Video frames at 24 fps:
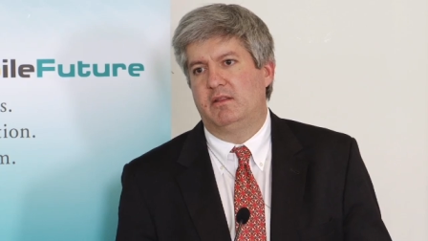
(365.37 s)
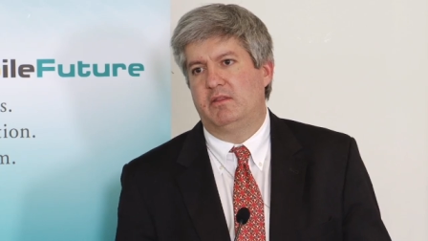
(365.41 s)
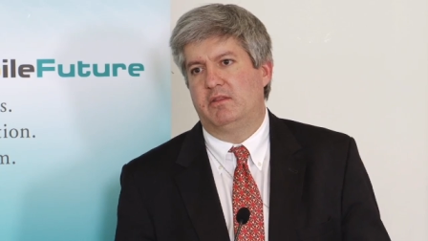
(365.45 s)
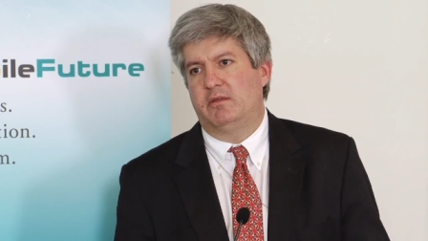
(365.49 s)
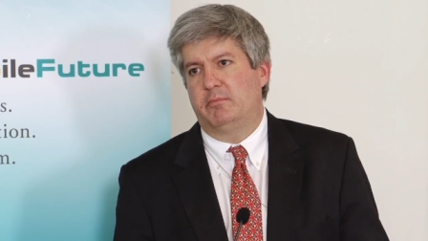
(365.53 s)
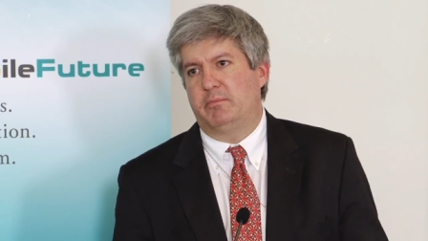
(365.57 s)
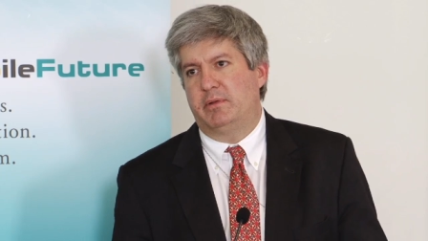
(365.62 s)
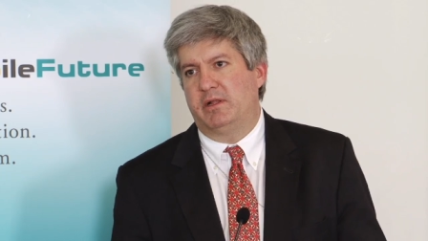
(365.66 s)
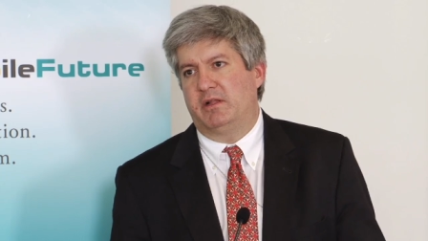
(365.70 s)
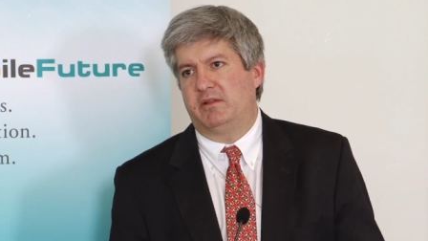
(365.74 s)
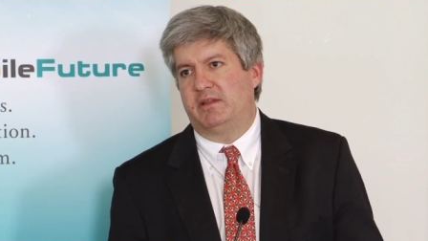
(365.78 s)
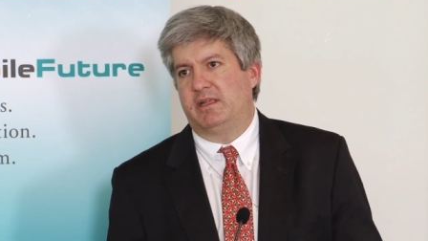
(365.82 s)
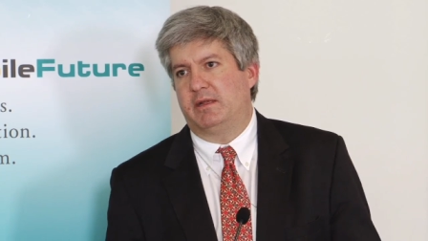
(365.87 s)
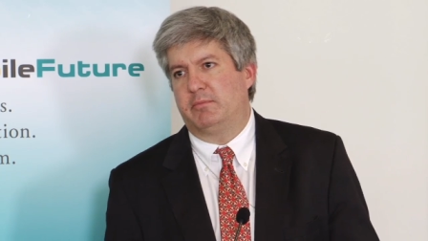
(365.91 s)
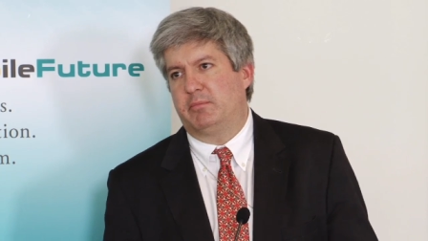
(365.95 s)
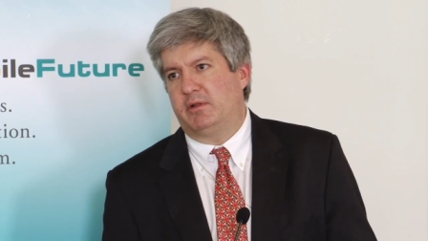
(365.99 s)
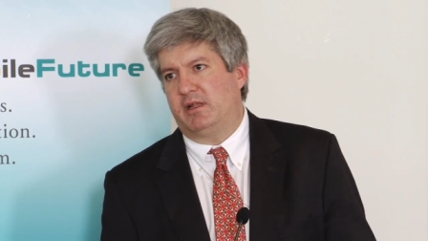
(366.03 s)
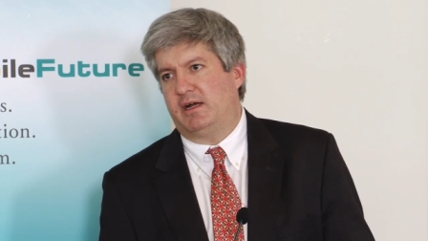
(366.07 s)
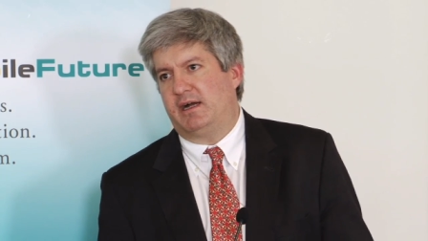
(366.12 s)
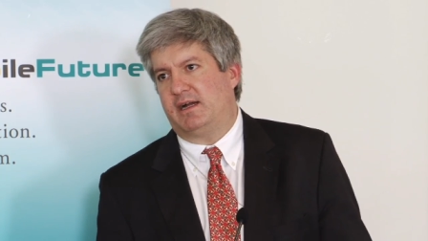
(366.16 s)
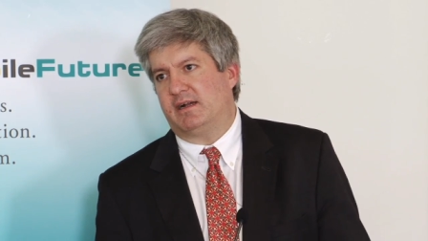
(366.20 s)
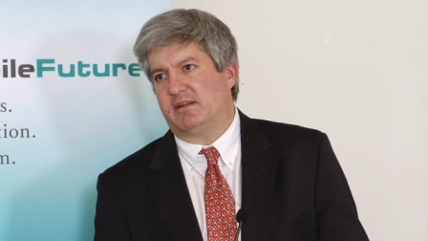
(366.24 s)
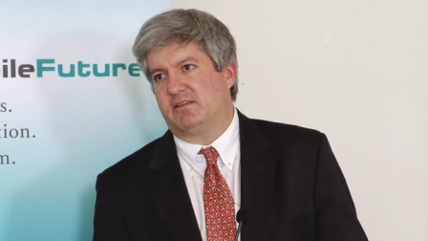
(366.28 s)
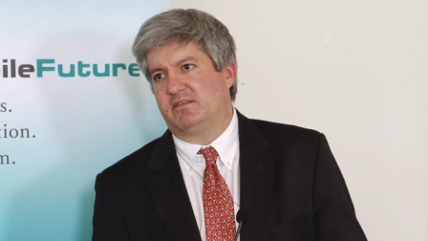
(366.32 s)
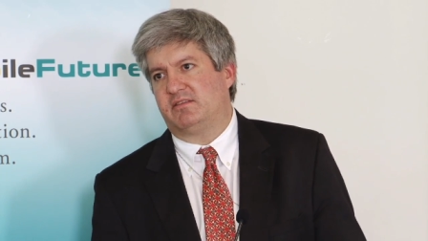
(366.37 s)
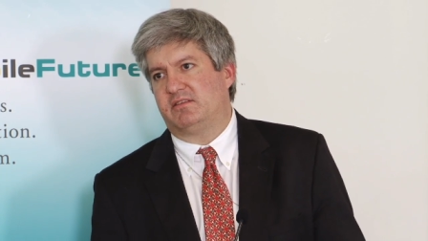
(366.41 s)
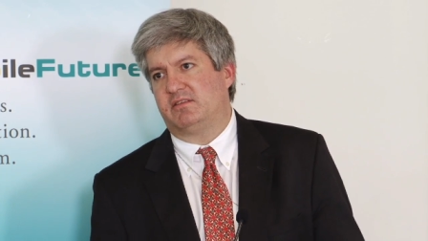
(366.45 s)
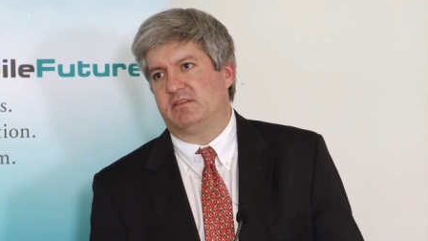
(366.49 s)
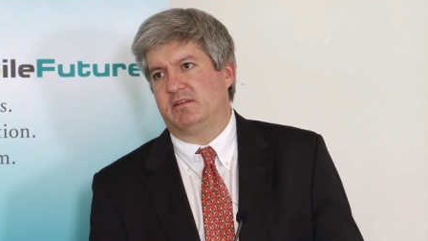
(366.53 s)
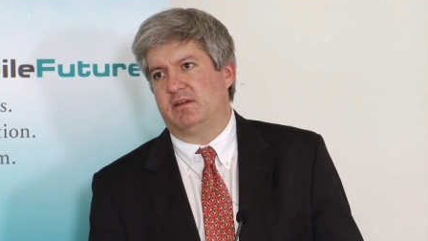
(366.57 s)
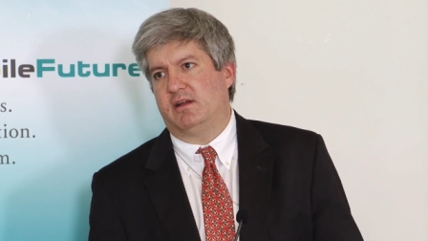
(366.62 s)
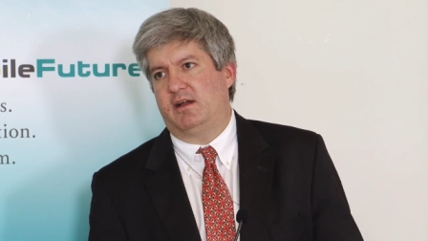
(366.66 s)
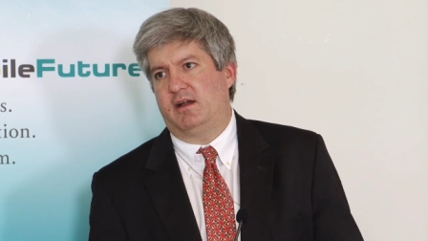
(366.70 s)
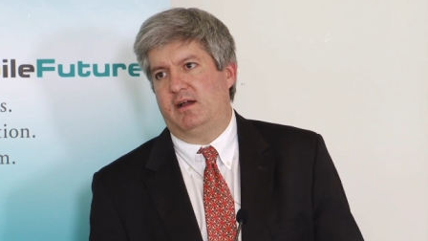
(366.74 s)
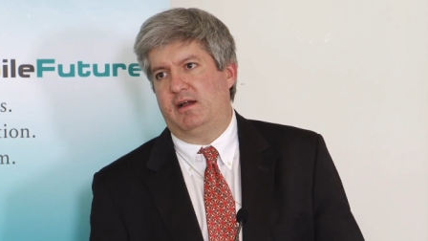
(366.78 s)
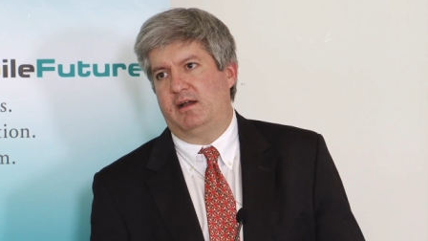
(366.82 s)
the building blocks
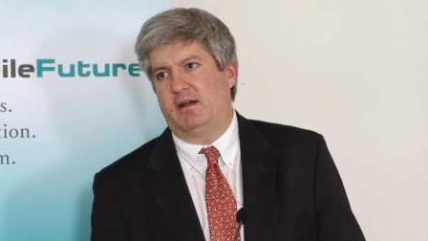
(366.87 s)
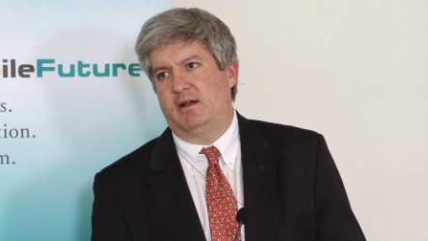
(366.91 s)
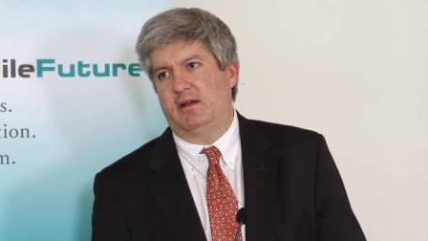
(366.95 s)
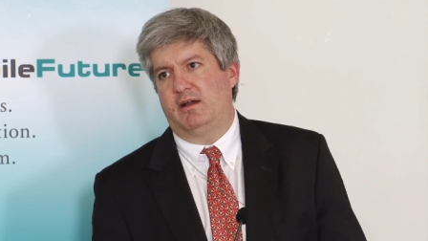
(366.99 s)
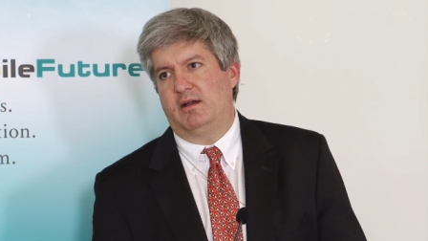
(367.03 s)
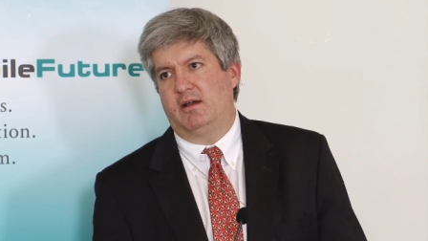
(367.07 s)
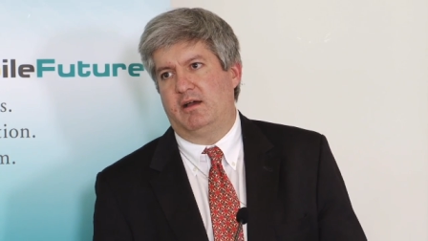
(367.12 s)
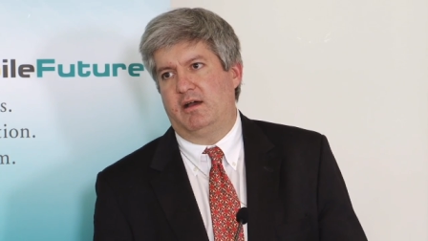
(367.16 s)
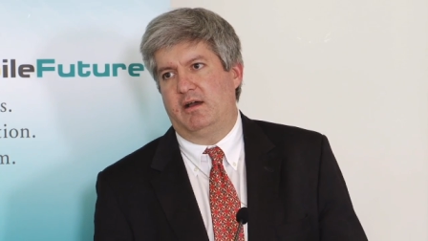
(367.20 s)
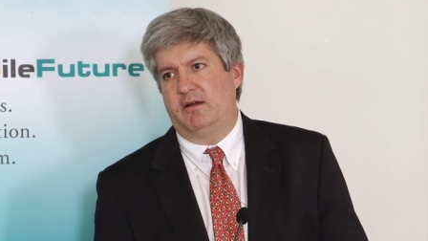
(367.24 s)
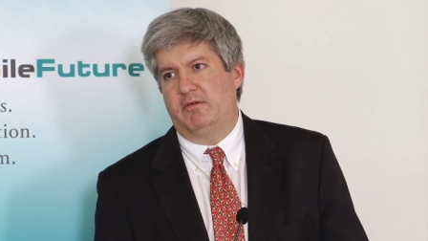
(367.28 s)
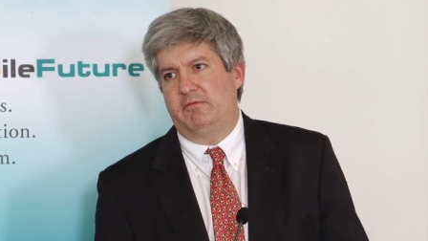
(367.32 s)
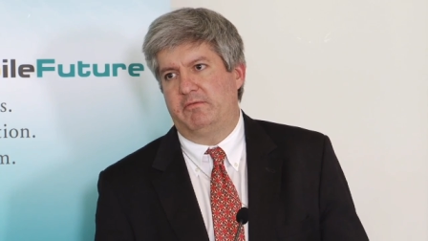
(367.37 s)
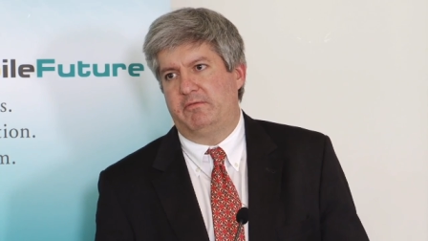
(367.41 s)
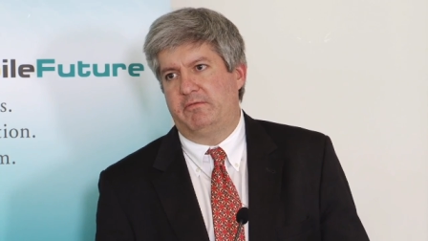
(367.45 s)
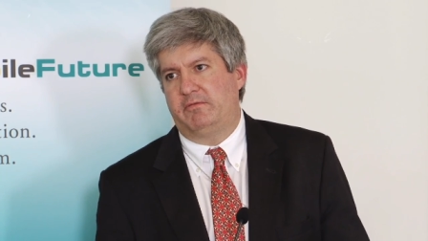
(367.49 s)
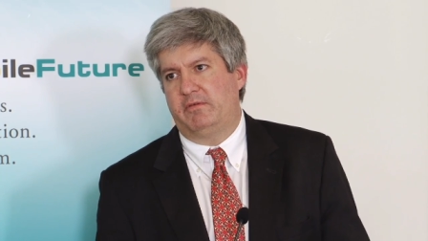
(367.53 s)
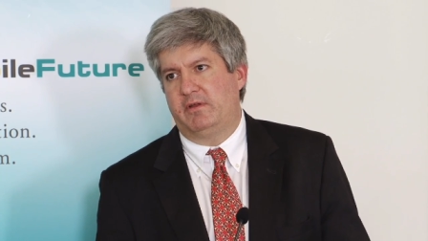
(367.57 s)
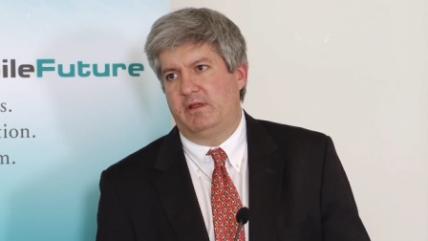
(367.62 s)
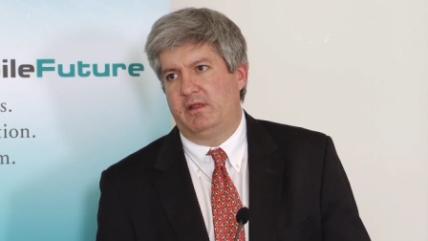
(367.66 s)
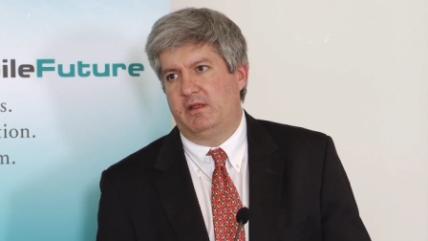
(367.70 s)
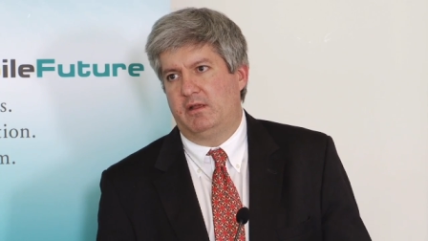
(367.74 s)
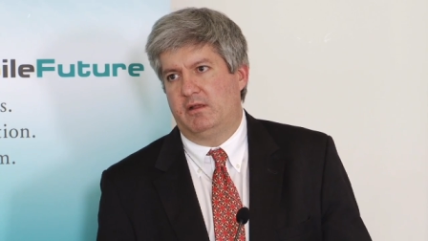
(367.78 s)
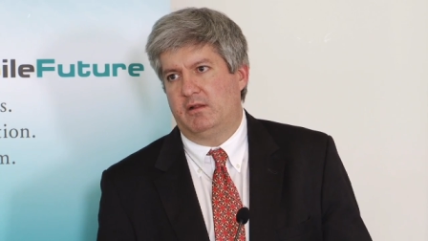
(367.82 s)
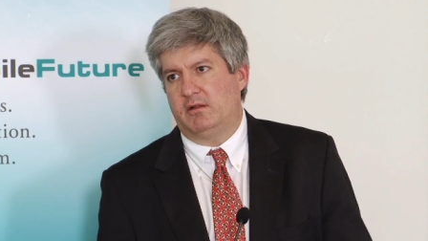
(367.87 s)
of